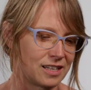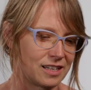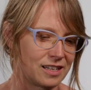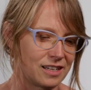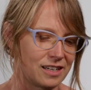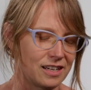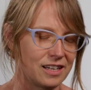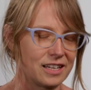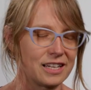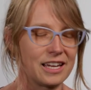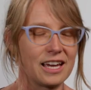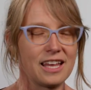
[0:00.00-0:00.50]

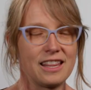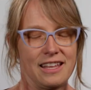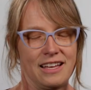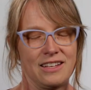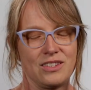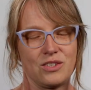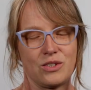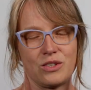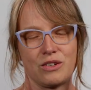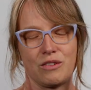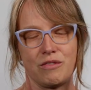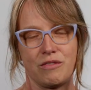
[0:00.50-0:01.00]
again,
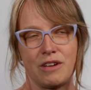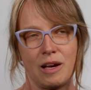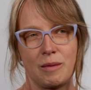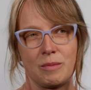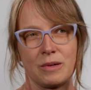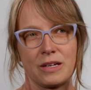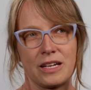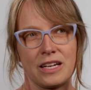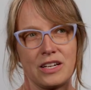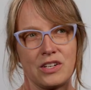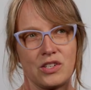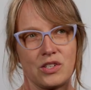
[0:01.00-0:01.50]
that sort of
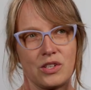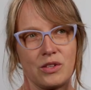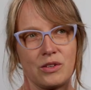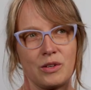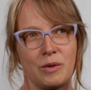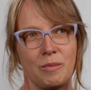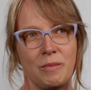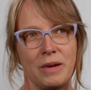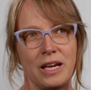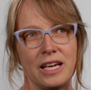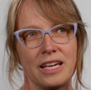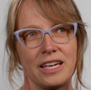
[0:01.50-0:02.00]
fabrication
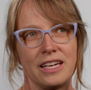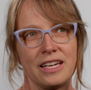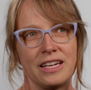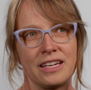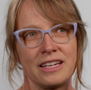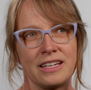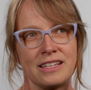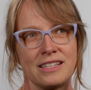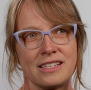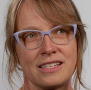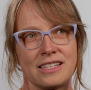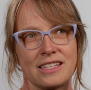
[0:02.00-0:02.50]
through making
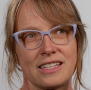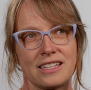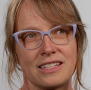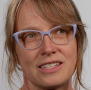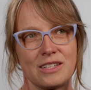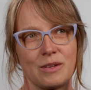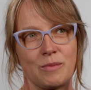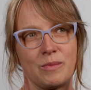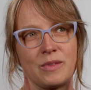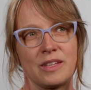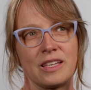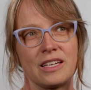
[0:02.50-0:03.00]
is
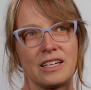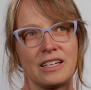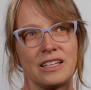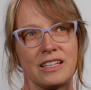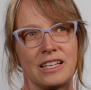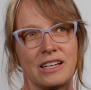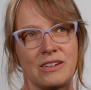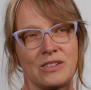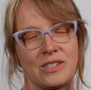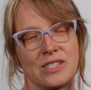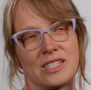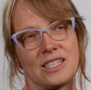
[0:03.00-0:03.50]
something that
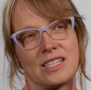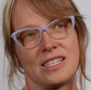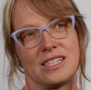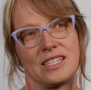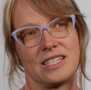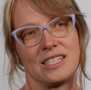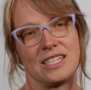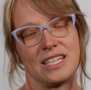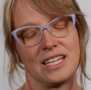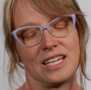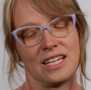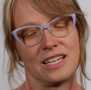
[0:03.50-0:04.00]
allows us
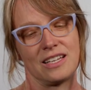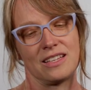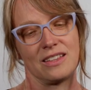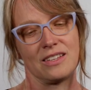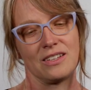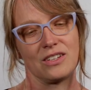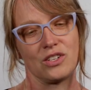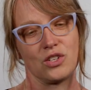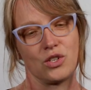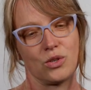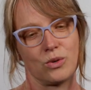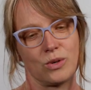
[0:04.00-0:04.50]
to take
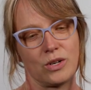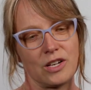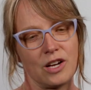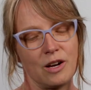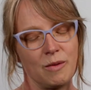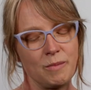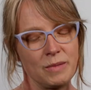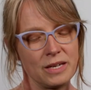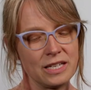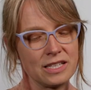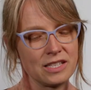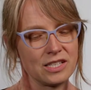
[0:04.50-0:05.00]
the
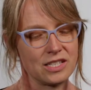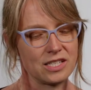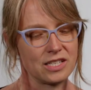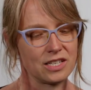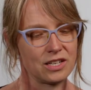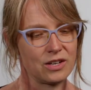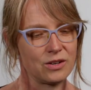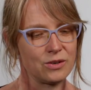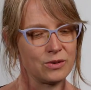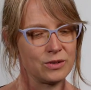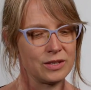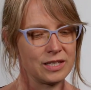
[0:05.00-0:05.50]
shortcomings
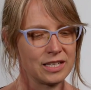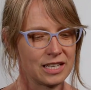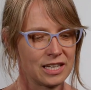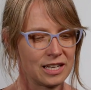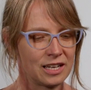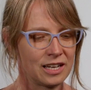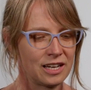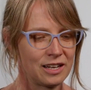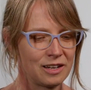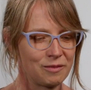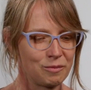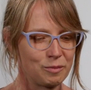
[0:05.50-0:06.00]
to
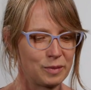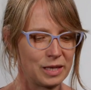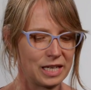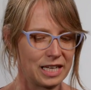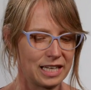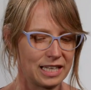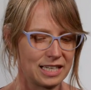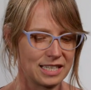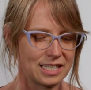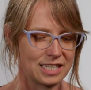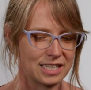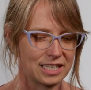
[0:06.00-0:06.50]
only
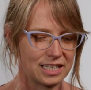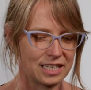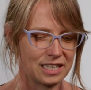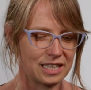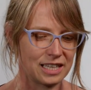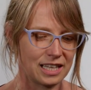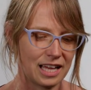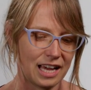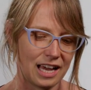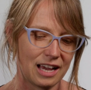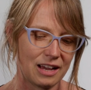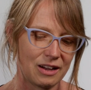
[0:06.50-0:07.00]
begin to
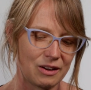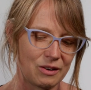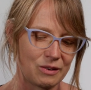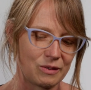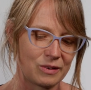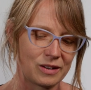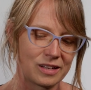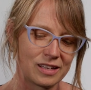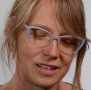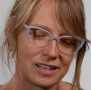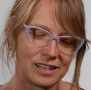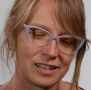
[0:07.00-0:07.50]

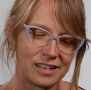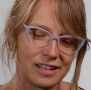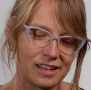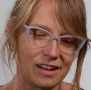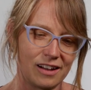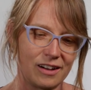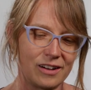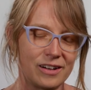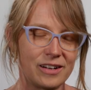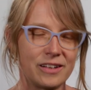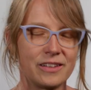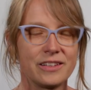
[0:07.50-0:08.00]
allow
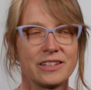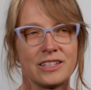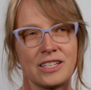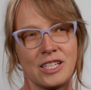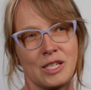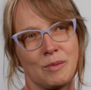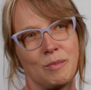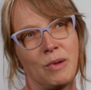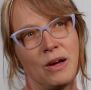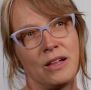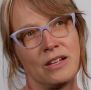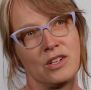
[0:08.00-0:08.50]
all the
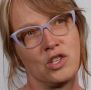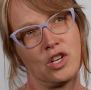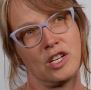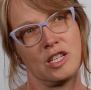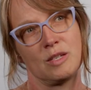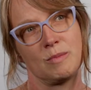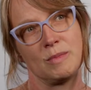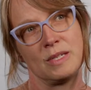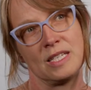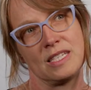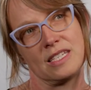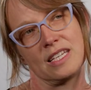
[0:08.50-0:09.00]
small
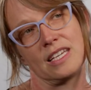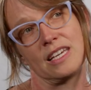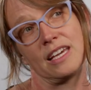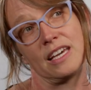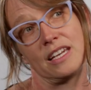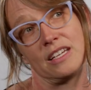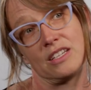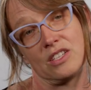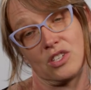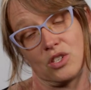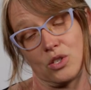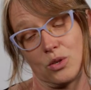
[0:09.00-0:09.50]
adjustments that
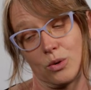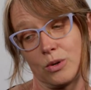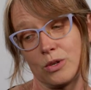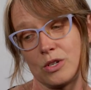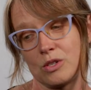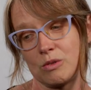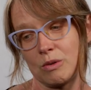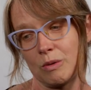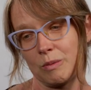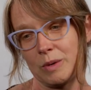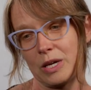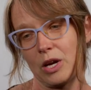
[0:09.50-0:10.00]
get us
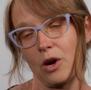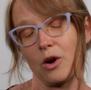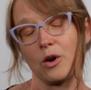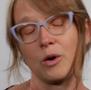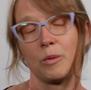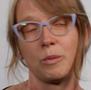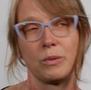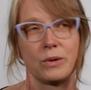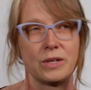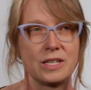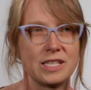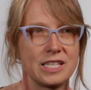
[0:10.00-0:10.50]
towards what we
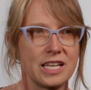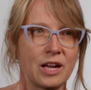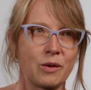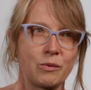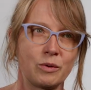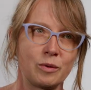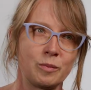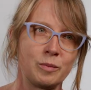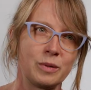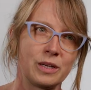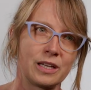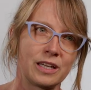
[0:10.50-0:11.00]
hope one day
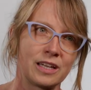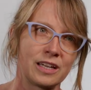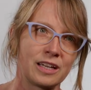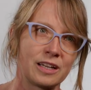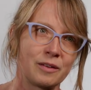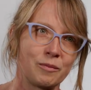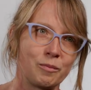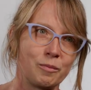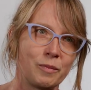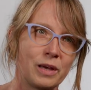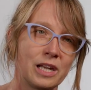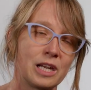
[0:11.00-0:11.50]
will
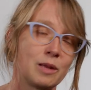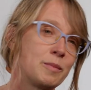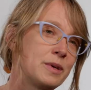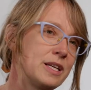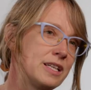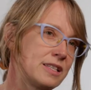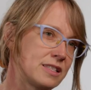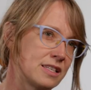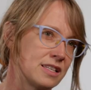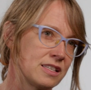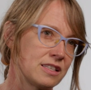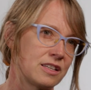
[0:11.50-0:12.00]
be many
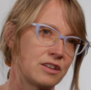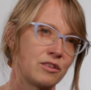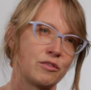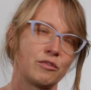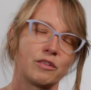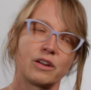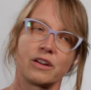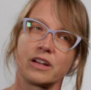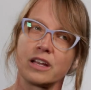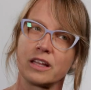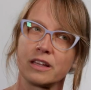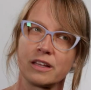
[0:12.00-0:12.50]
pieces in
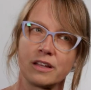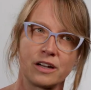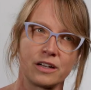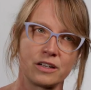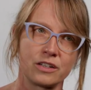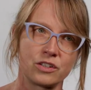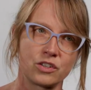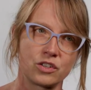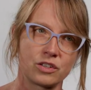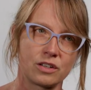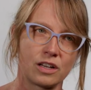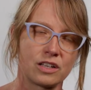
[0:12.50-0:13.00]

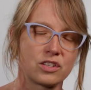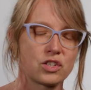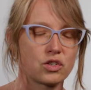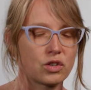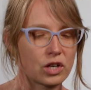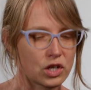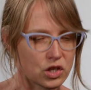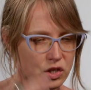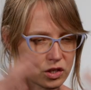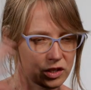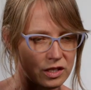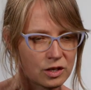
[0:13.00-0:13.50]
a
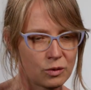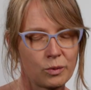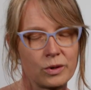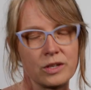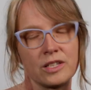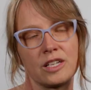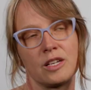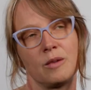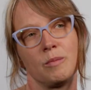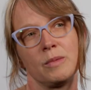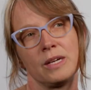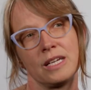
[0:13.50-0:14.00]
structure that
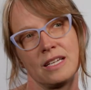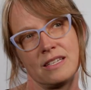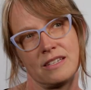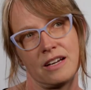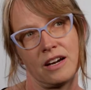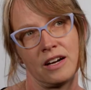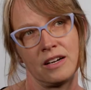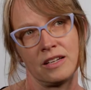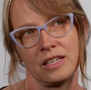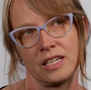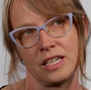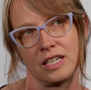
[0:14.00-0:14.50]
one can be
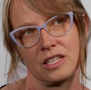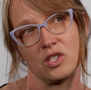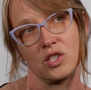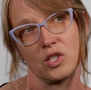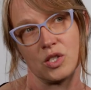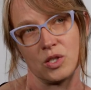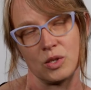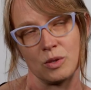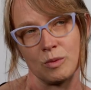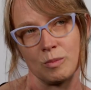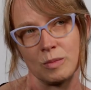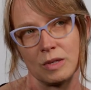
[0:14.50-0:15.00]
entirely
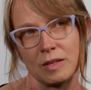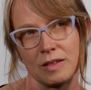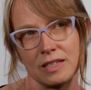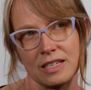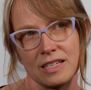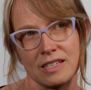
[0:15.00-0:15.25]
consumed in